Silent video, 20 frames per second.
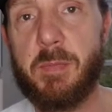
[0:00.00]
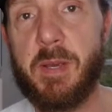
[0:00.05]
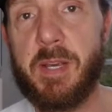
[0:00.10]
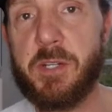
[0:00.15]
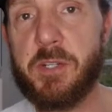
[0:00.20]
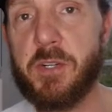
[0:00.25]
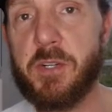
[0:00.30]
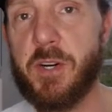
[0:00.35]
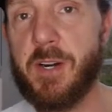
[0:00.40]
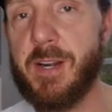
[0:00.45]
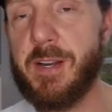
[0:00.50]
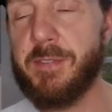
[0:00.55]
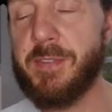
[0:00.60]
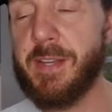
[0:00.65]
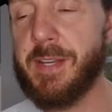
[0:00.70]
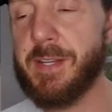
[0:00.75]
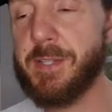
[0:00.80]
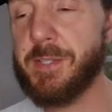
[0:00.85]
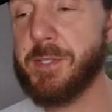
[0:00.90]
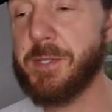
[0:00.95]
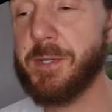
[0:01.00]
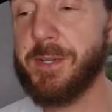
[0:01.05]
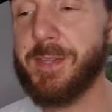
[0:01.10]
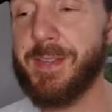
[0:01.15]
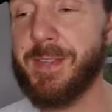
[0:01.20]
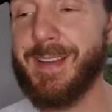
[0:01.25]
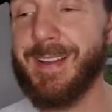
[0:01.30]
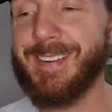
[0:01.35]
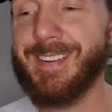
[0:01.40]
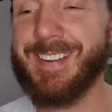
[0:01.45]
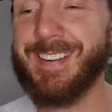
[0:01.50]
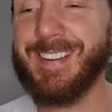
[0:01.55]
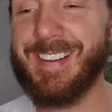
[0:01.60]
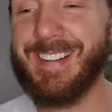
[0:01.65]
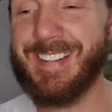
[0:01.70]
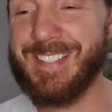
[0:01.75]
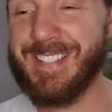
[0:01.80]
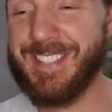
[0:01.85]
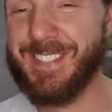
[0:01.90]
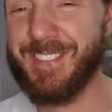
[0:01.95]
make sure I have the answer to that
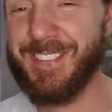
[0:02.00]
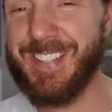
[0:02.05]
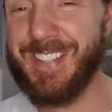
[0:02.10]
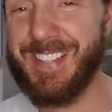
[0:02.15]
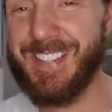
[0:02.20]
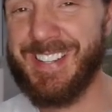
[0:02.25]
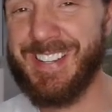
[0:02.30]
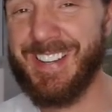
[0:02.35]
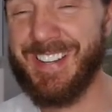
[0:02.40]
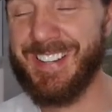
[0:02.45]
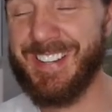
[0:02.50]
next week.